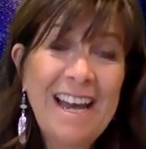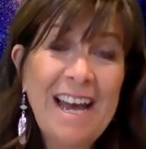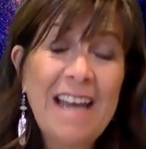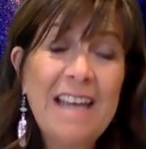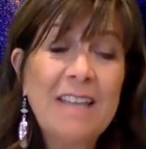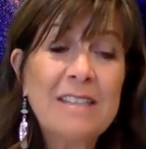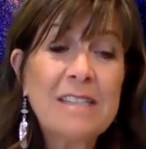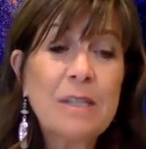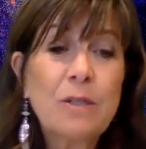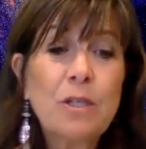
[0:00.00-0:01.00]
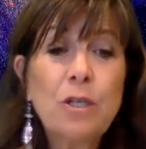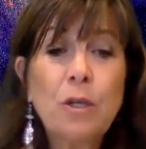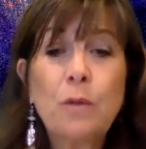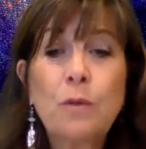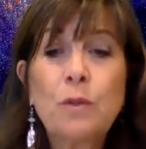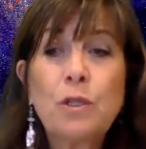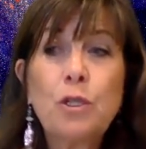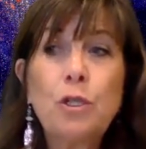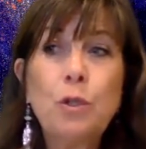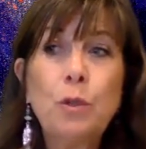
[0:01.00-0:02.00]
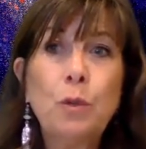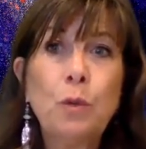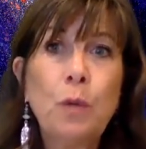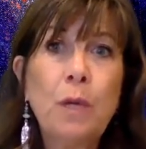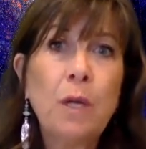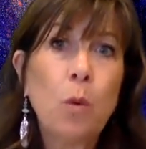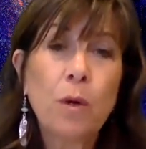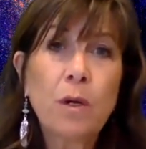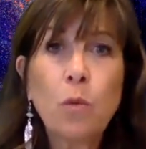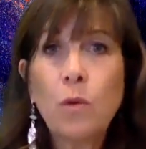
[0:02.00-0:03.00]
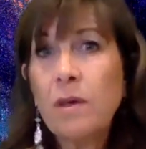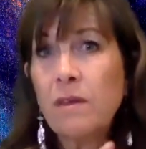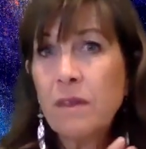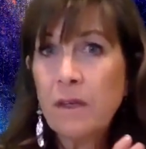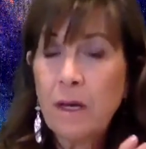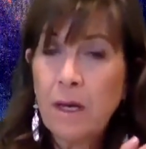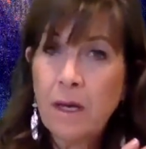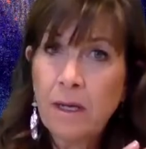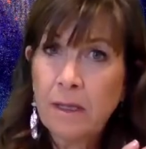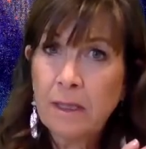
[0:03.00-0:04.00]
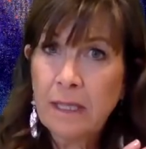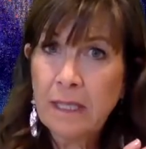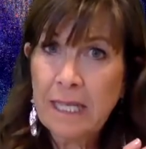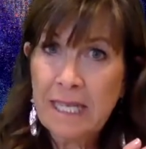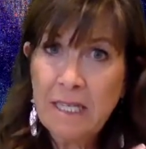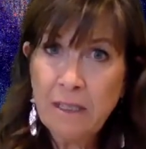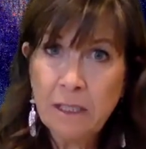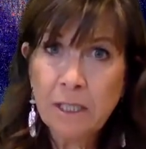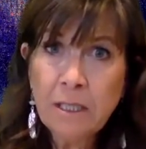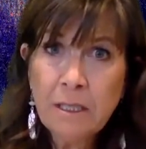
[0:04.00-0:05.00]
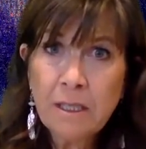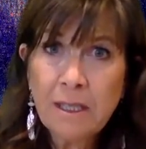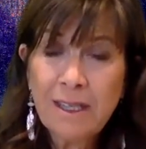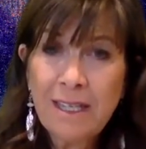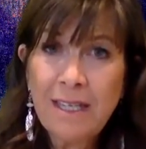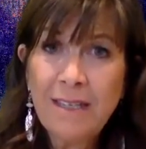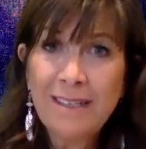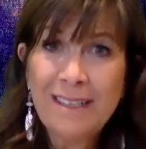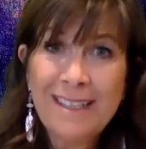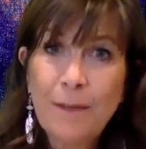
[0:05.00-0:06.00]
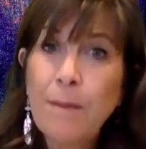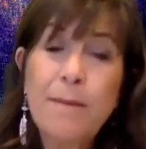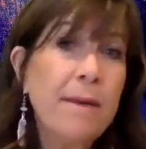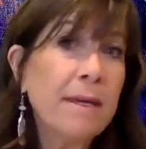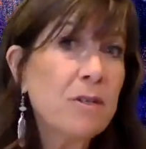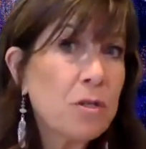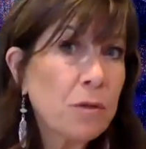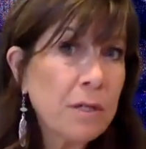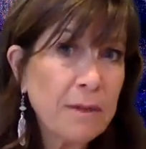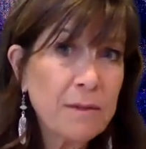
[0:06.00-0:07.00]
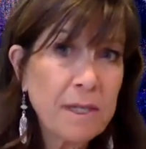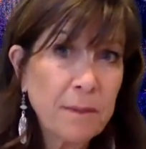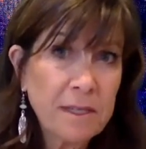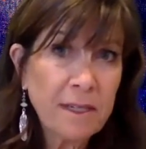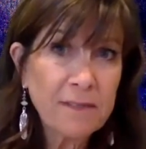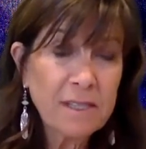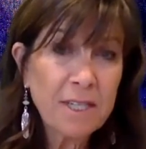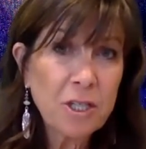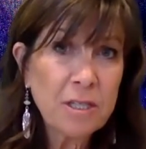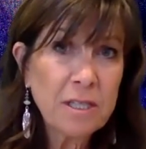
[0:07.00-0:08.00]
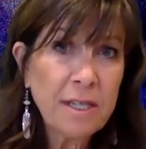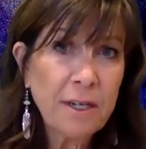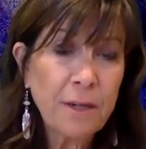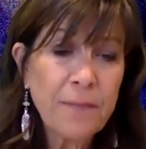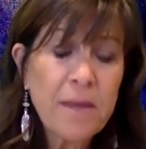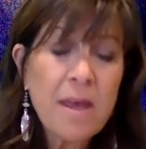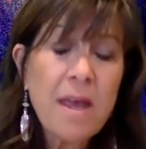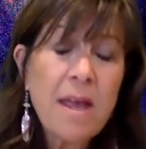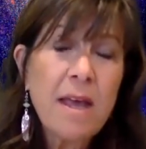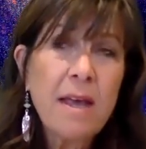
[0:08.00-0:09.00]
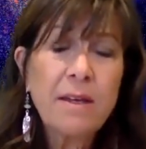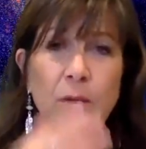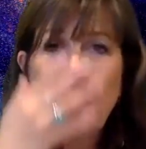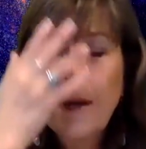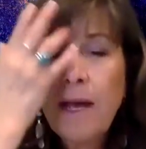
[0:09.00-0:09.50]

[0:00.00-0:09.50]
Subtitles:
I also chose to work with a healer and my mentor. I was able to have sessions there. And what